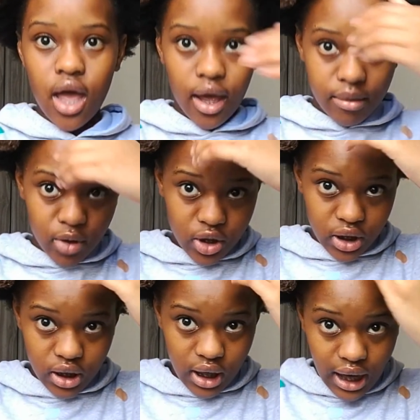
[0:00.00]
I'm going
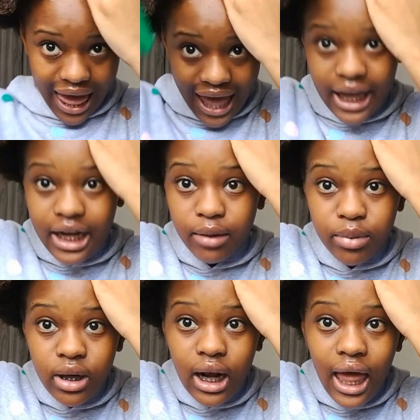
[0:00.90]
to line,
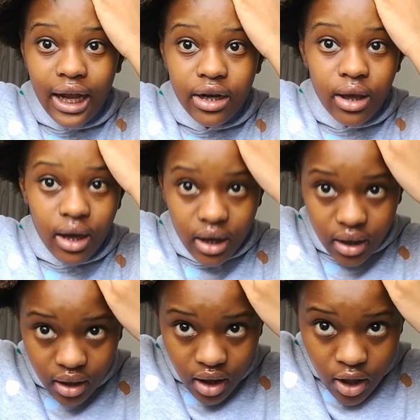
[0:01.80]
put a line there
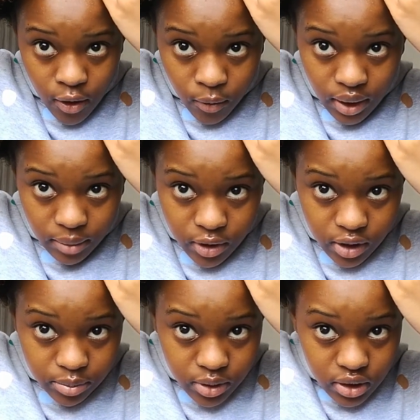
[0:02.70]
where I'm going
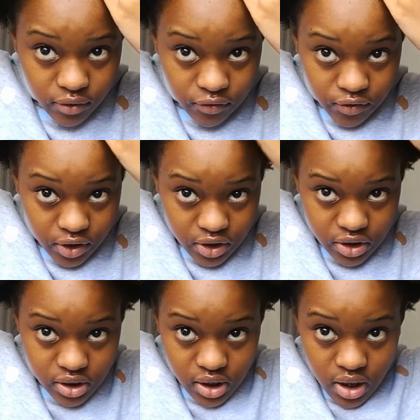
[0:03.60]
to put the
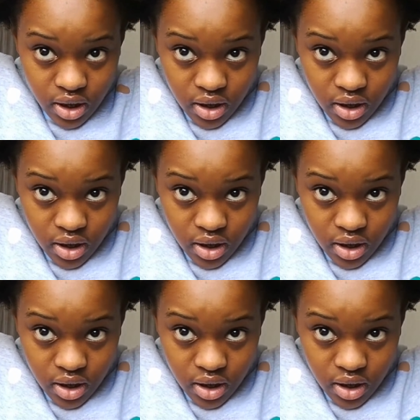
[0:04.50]
first